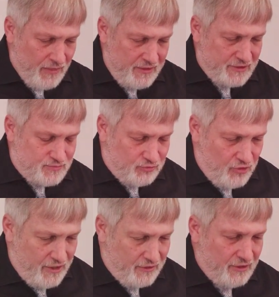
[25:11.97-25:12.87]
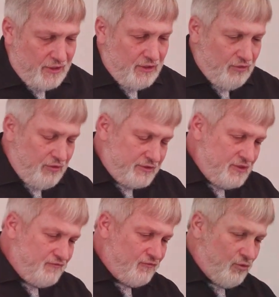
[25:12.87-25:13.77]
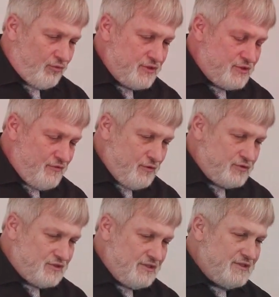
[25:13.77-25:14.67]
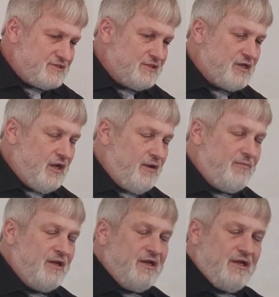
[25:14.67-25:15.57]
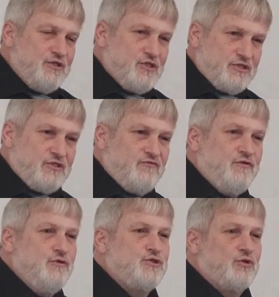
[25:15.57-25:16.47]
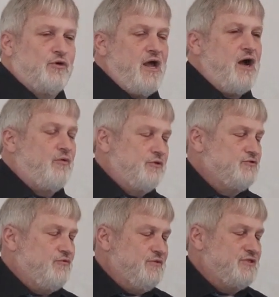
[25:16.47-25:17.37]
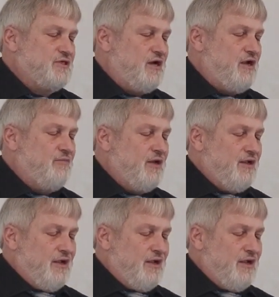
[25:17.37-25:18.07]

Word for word: His prayer looking forward to those things to come in just a few short hours from this time.